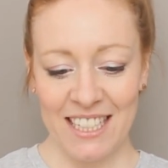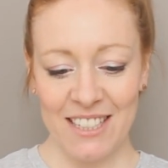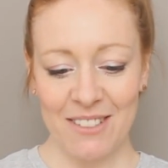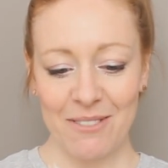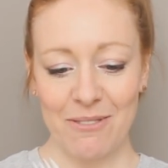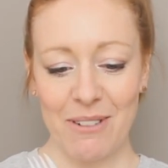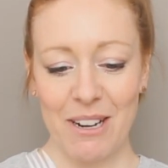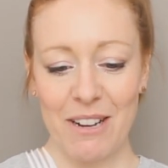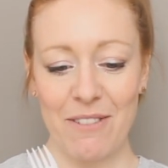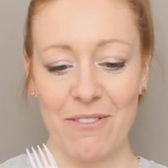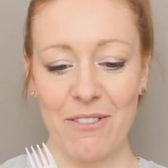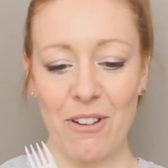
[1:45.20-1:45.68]

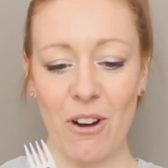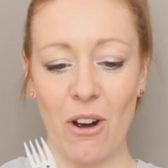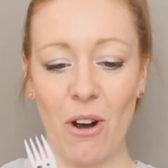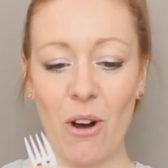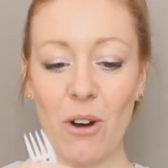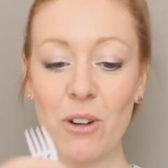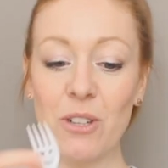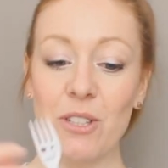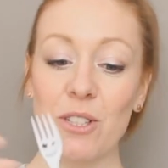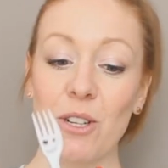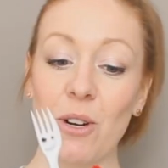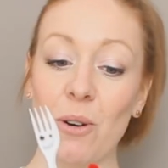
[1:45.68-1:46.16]
We've
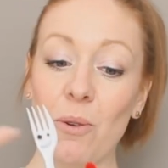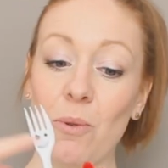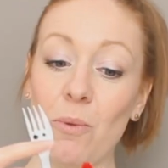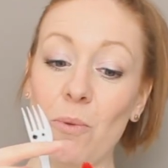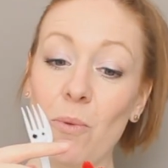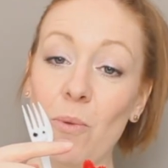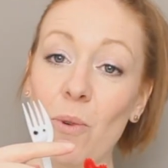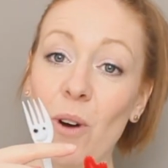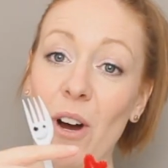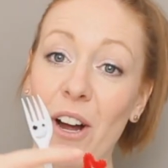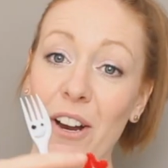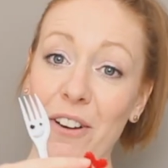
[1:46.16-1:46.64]
got
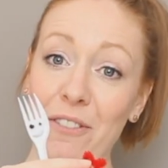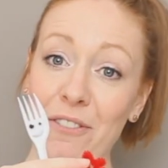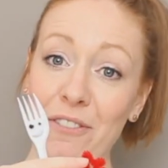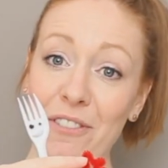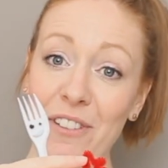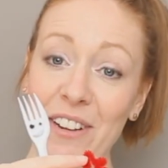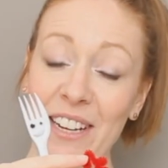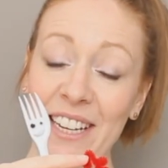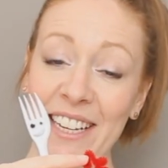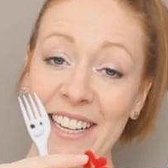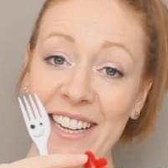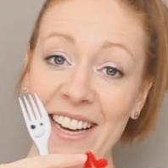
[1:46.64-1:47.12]
1
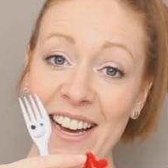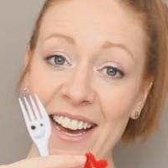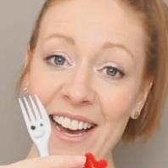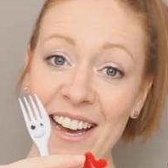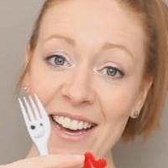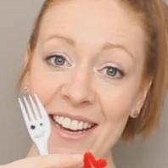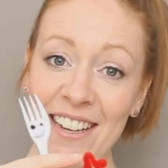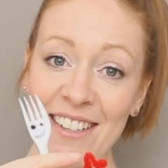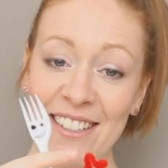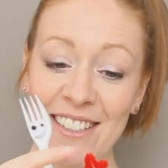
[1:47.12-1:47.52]
finger,